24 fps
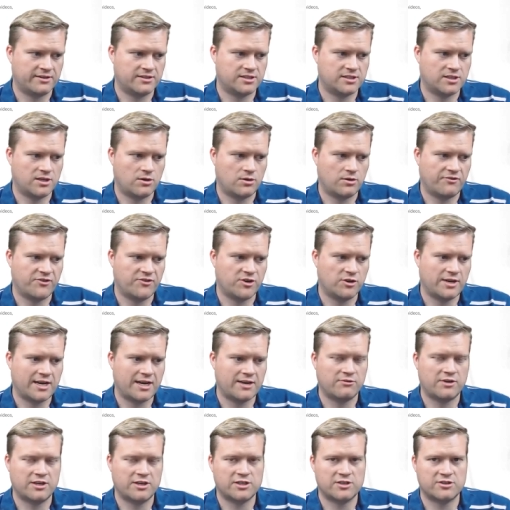So if you're
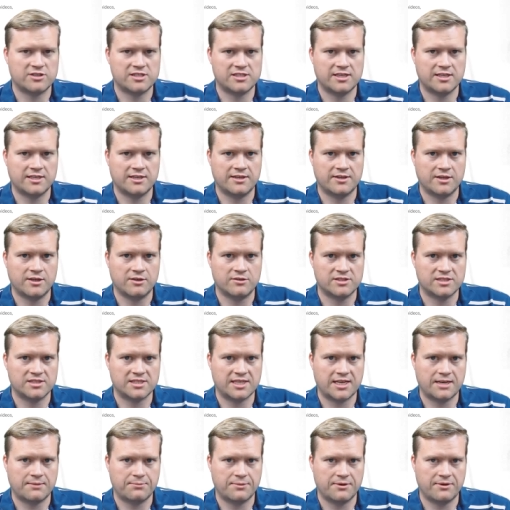not interested in those
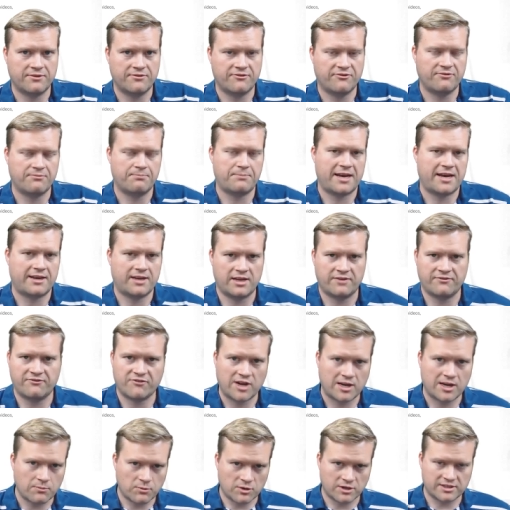type of back end
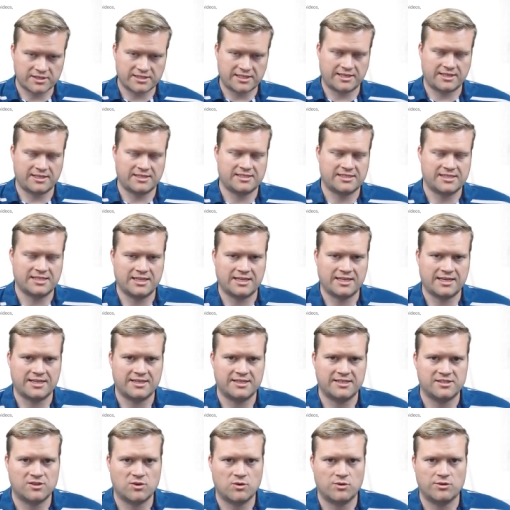frameworks, I could see that
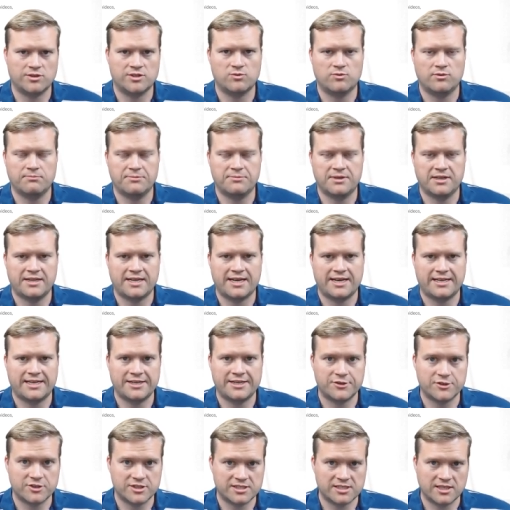this course wouldn't be that
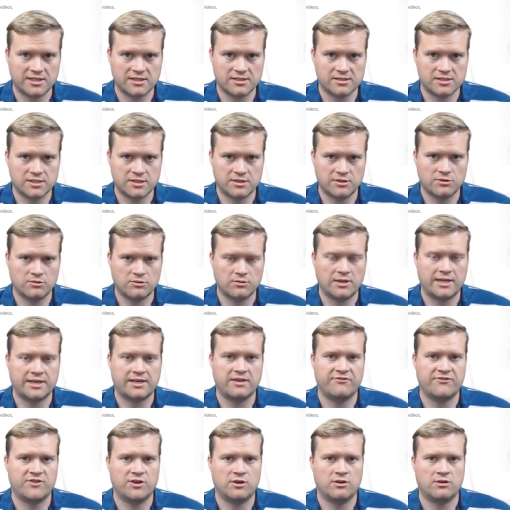interesting to you. Like
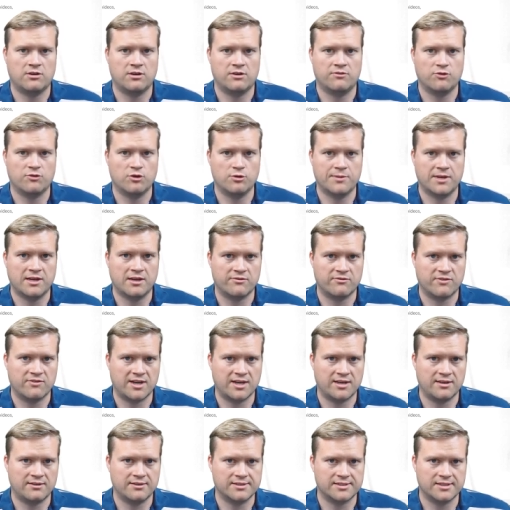if you're on Ruby on
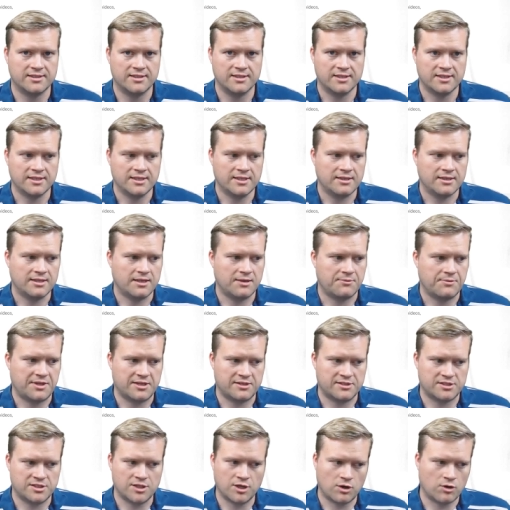Rails, I mean,
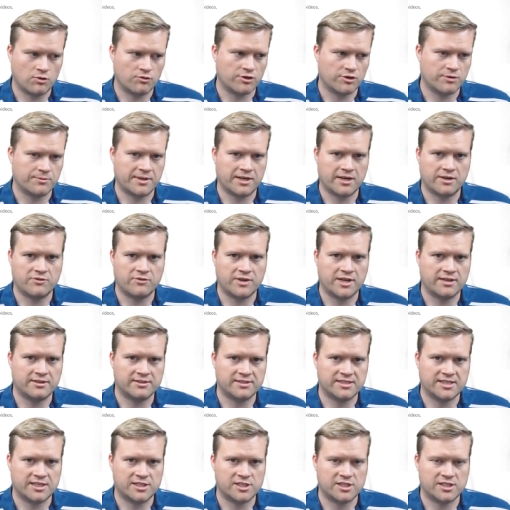there's no Ruby on Rails
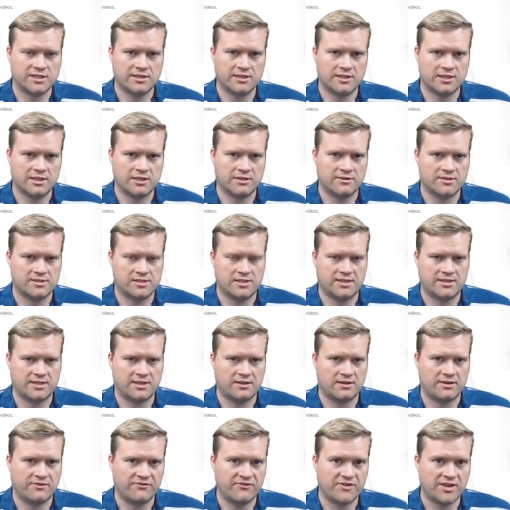section in here. There's nothing
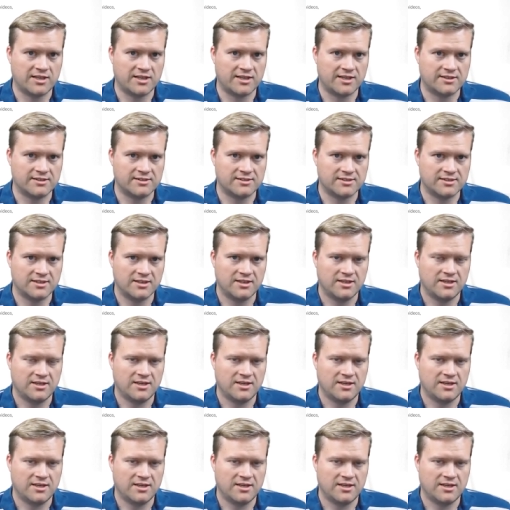on Phoenix.